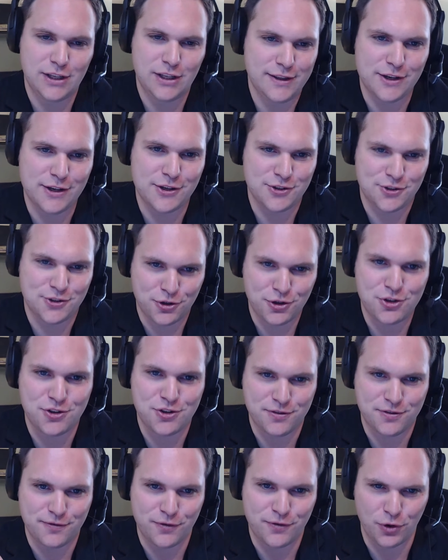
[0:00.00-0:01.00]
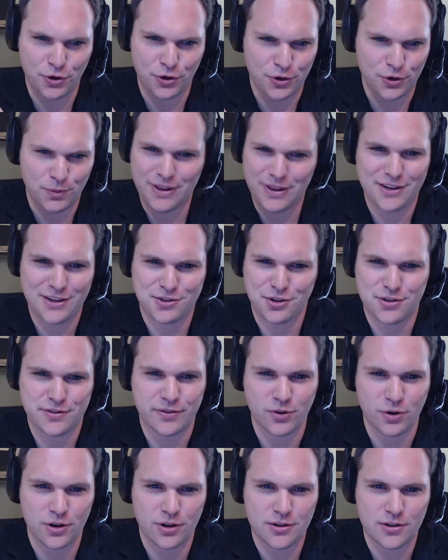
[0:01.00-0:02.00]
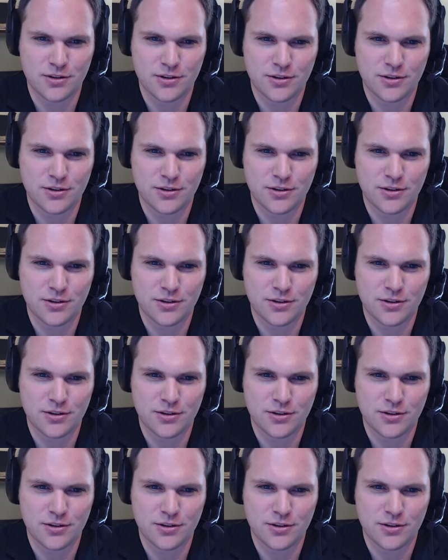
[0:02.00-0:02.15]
they searched for What did they search for?